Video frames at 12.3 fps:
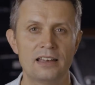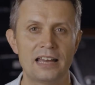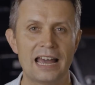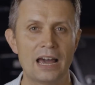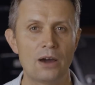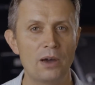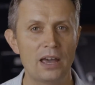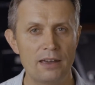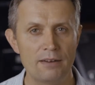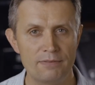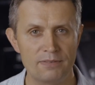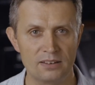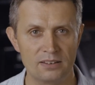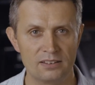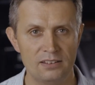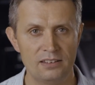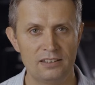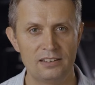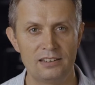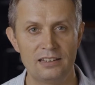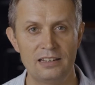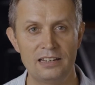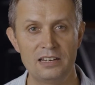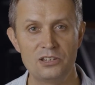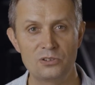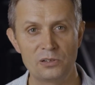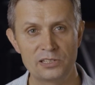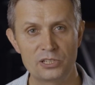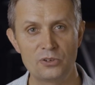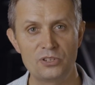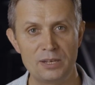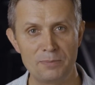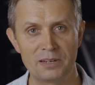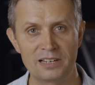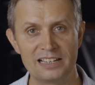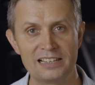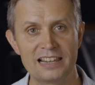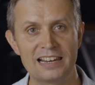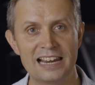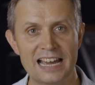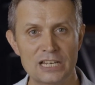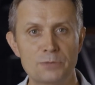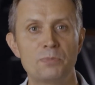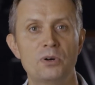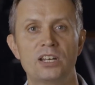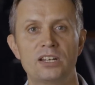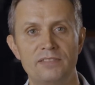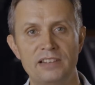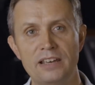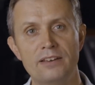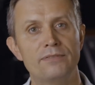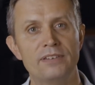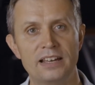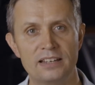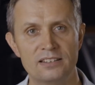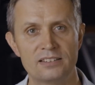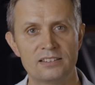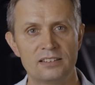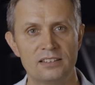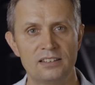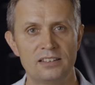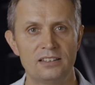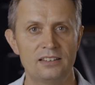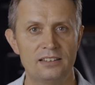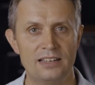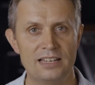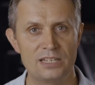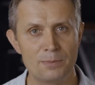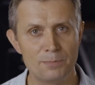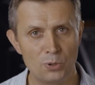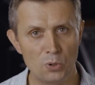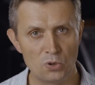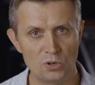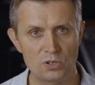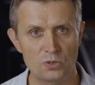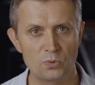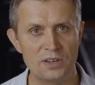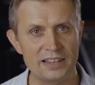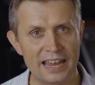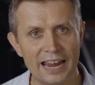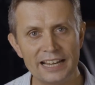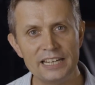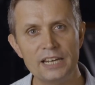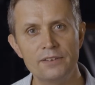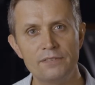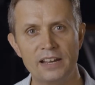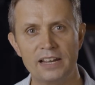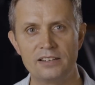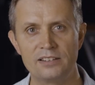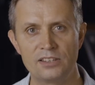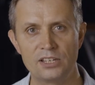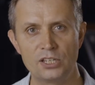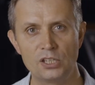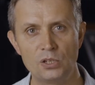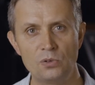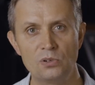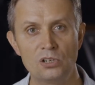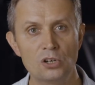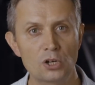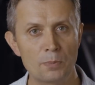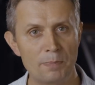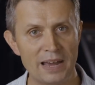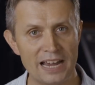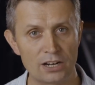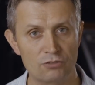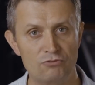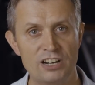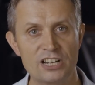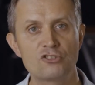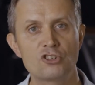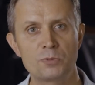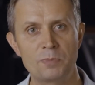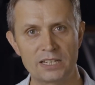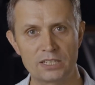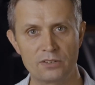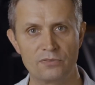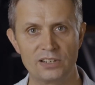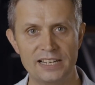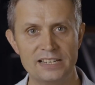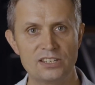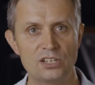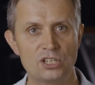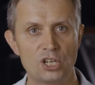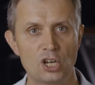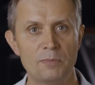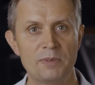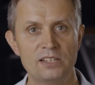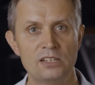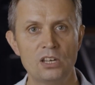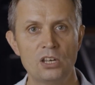However, it is also typically the last part of the event. It's important with any event that you look back retrospectively and determine